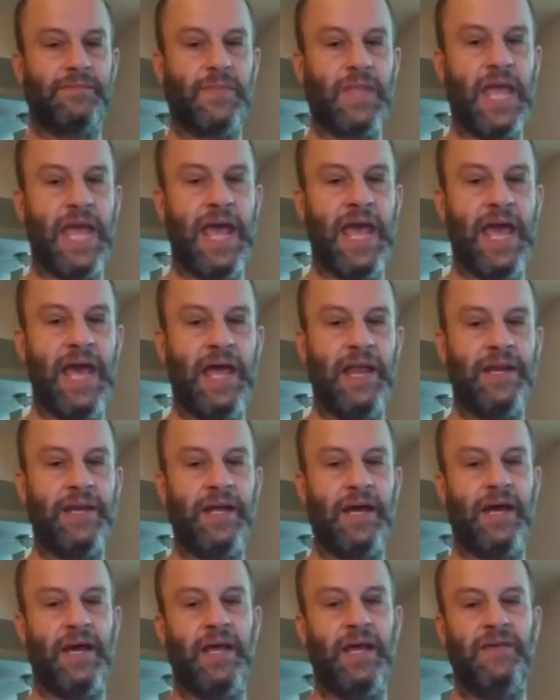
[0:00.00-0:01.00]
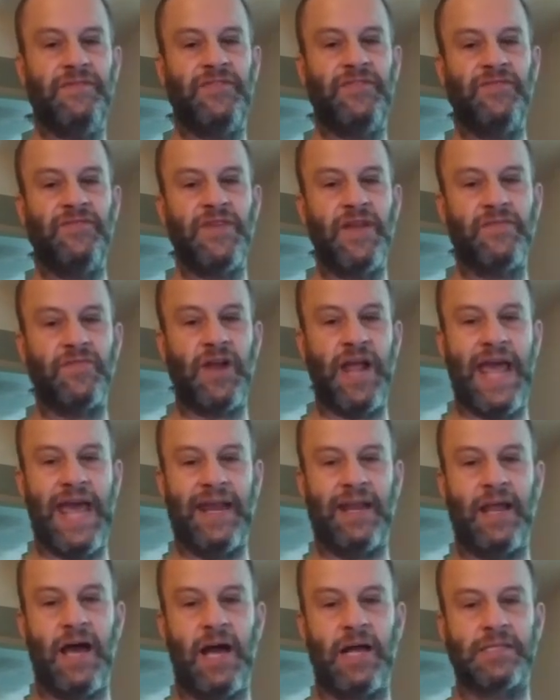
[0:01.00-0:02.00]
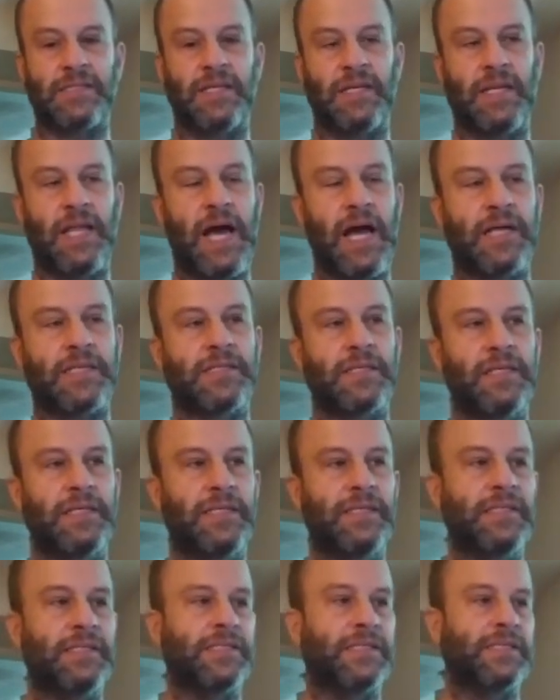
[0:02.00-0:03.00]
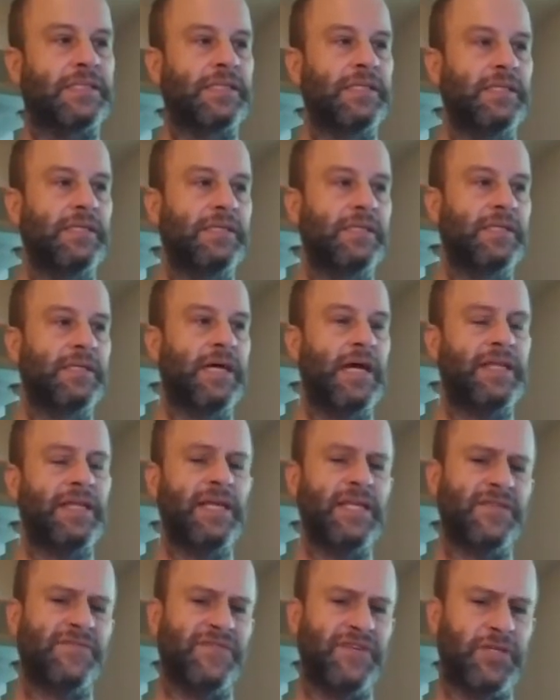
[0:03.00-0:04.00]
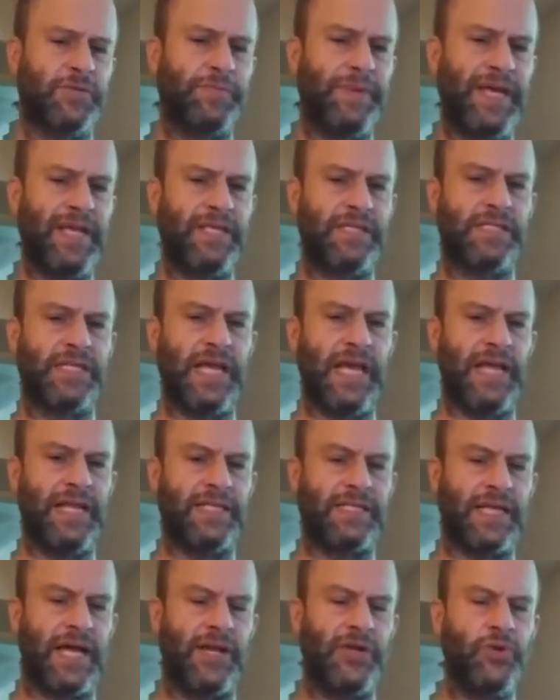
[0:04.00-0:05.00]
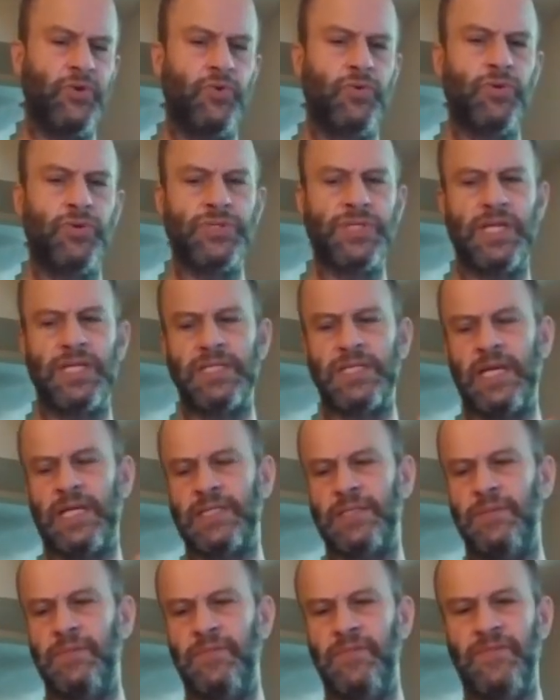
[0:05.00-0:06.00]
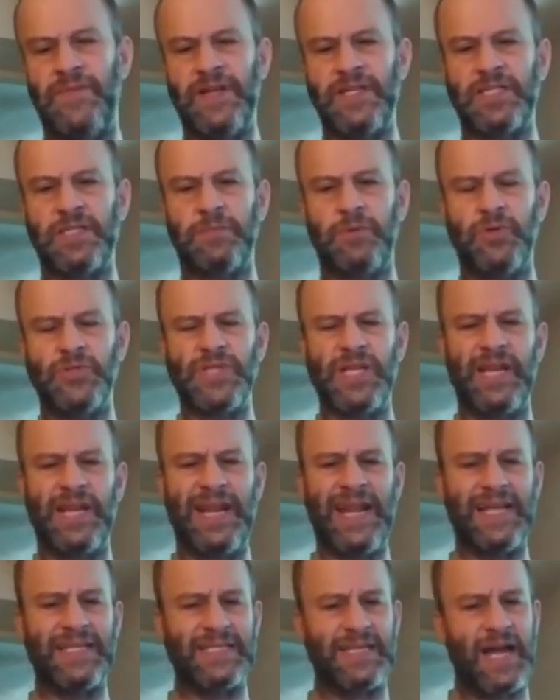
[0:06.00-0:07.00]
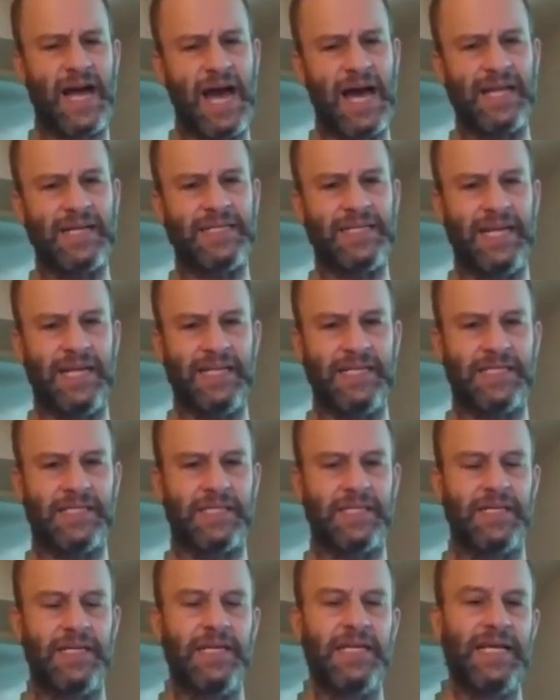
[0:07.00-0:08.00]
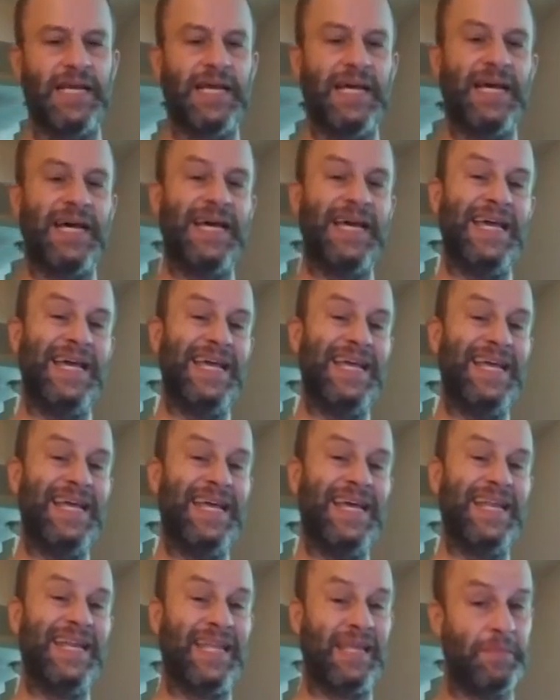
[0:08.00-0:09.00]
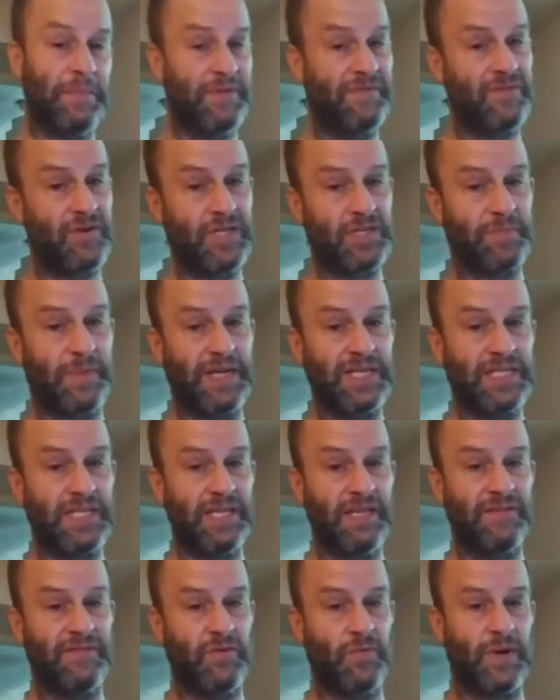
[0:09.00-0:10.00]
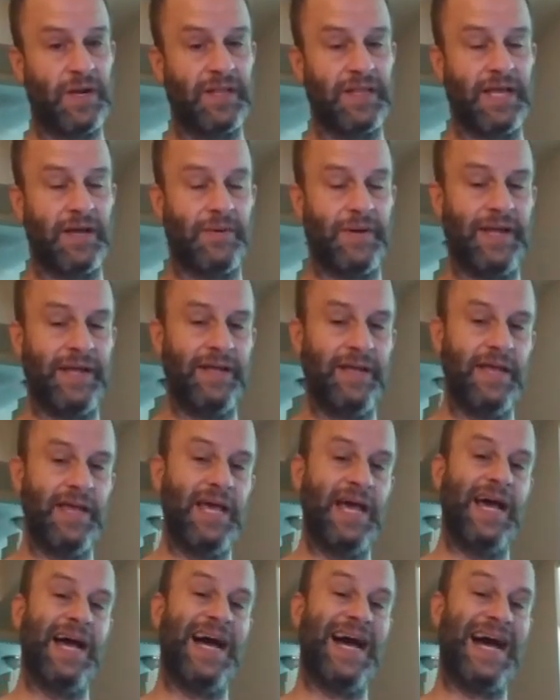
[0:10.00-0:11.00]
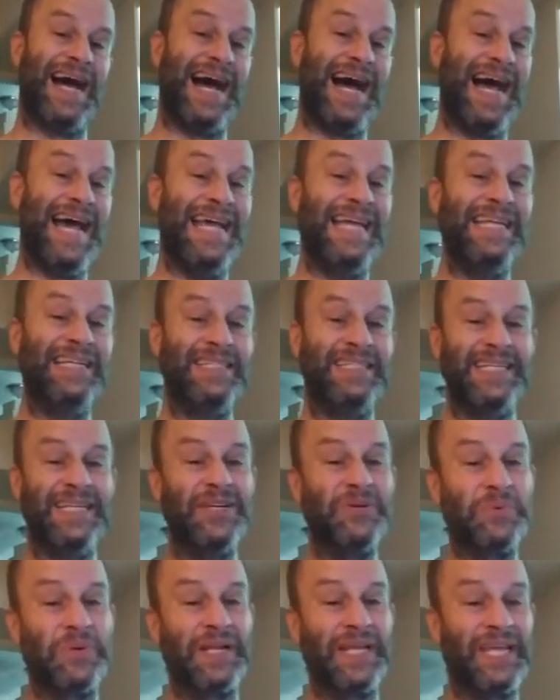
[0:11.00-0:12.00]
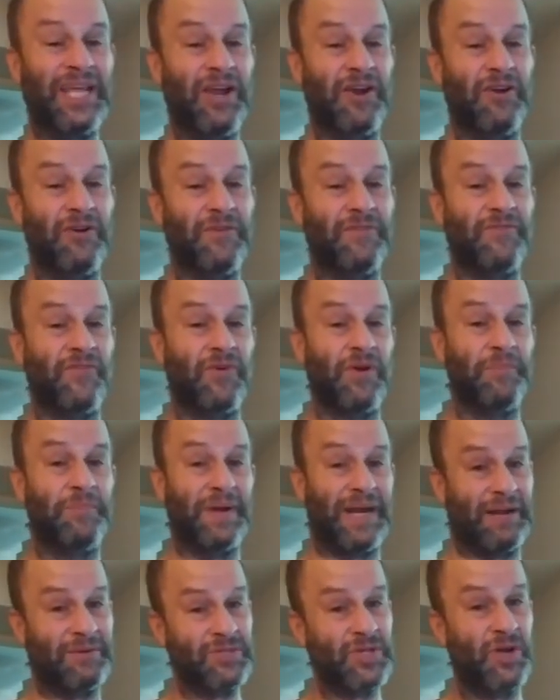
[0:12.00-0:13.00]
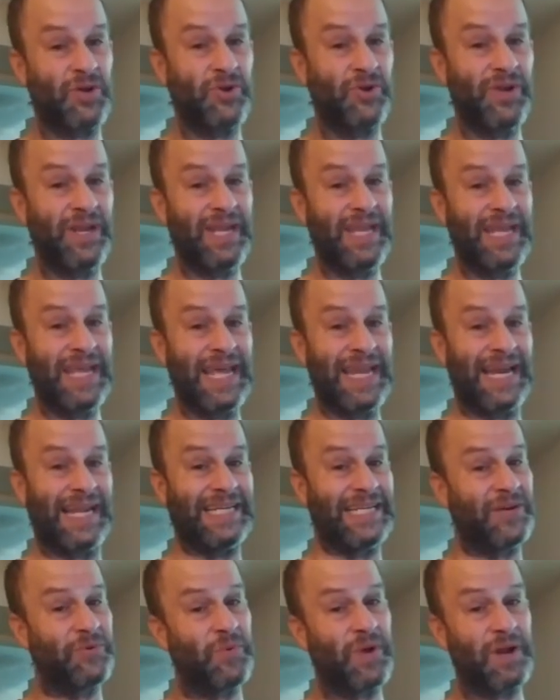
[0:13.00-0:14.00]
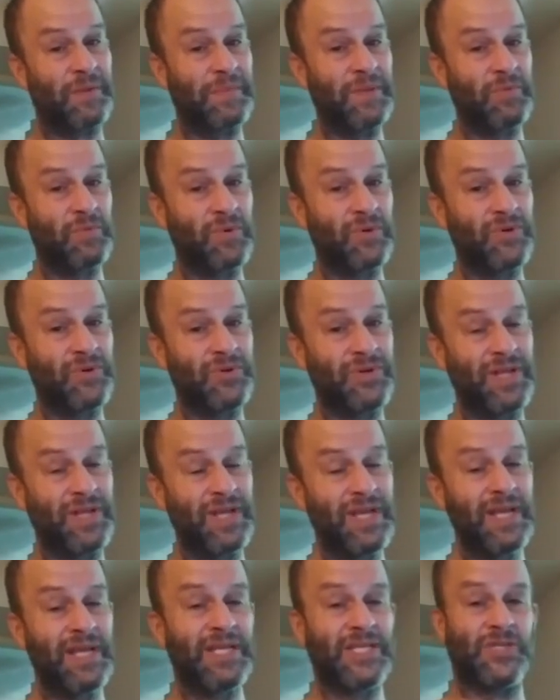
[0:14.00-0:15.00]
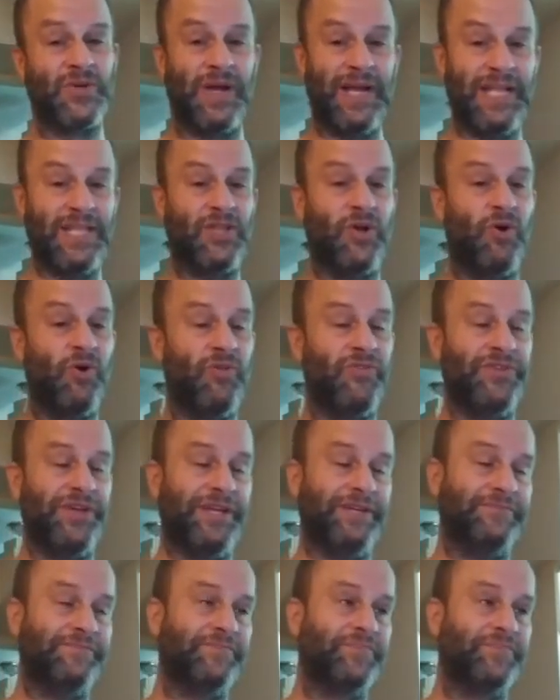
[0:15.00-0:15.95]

And uh, if you've never had laksa, laksa is, I think it's fish-based, and it's got noodles, and it's got some vegetables, and it has an odd taste. And it can be very spicy if you want it that way. I didn't really care for it, but I was hungry, and I didn't want to be rude, so I ate the whole thing.